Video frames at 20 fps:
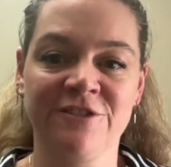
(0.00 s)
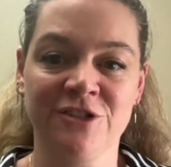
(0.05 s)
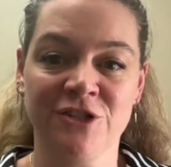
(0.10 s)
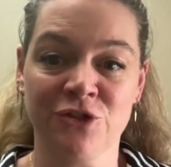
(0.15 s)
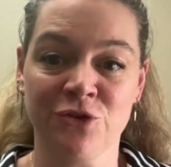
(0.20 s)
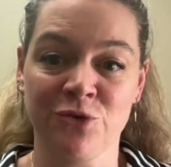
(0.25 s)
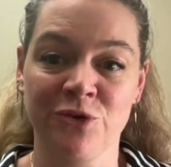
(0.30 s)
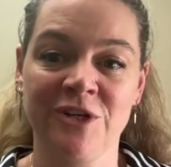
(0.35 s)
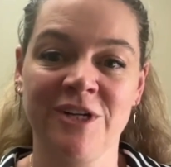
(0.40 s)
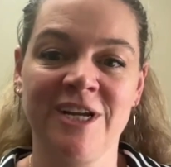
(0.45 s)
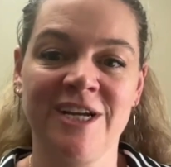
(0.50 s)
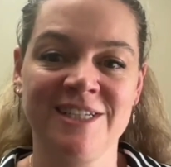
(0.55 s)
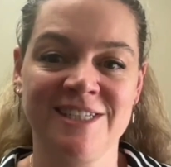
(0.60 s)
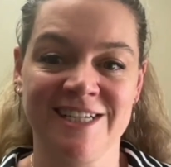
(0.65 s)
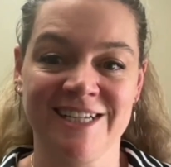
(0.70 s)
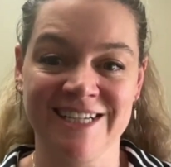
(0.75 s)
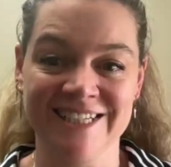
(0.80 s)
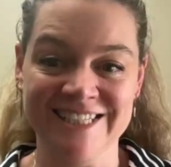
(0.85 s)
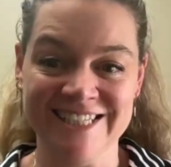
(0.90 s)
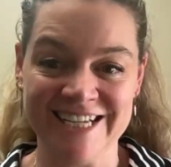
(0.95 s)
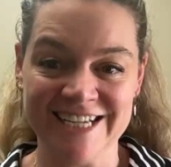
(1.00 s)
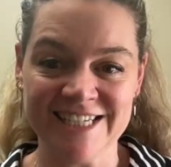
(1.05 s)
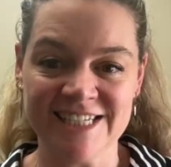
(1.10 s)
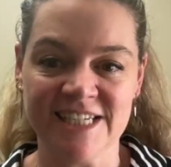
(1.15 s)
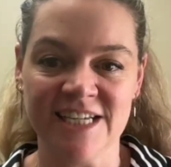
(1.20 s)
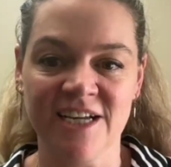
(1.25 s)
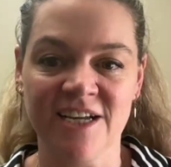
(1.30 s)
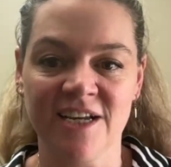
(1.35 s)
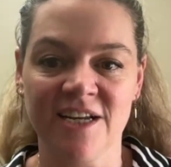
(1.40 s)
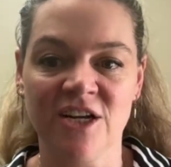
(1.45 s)
scrutinizing and
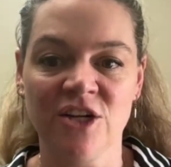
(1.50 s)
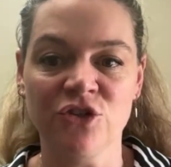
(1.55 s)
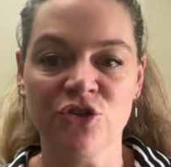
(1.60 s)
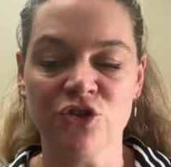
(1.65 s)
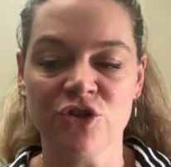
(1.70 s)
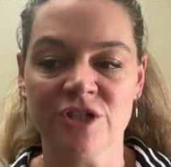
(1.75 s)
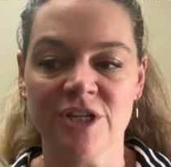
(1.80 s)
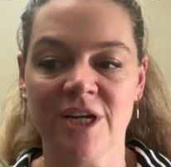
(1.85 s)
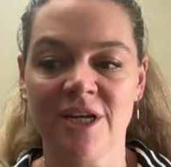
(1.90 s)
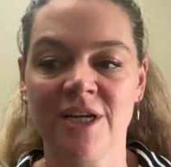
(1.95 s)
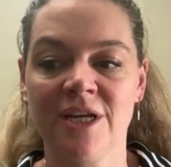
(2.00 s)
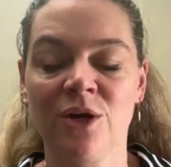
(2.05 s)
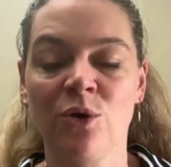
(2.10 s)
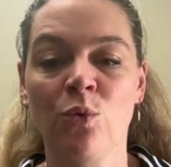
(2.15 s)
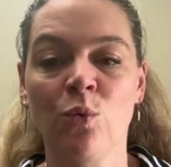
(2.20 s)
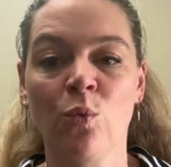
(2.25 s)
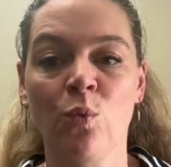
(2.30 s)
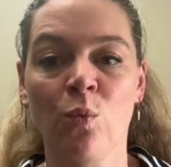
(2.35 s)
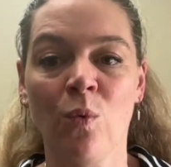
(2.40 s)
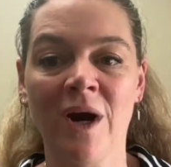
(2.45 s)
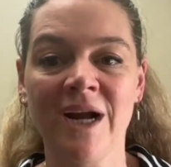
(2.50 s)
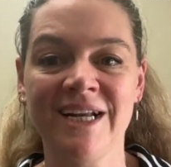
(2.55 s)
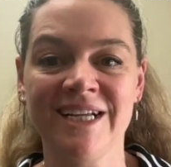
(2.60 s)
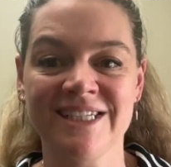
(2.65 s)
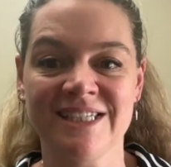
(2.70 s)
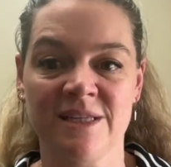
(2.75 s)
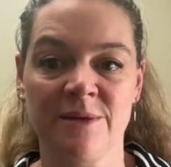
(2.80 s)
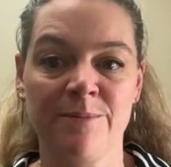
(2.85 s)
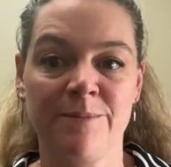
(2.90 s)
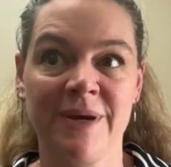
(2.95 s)
testing and understanding what
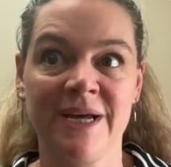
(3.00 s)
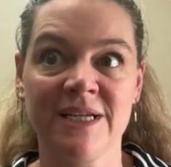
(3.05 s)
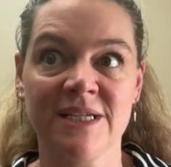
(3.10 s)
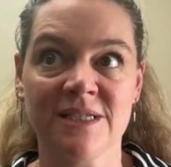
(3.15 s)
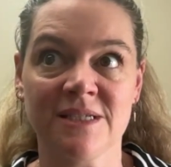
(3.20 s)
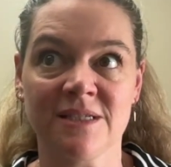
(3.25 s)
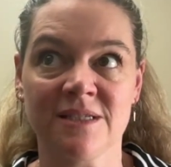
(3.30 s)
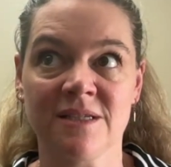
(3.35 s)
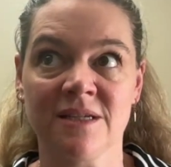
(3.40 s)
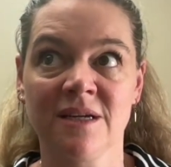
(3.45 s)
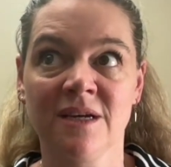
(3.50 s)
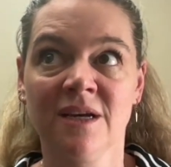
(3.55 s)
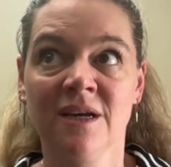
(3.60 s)
is the best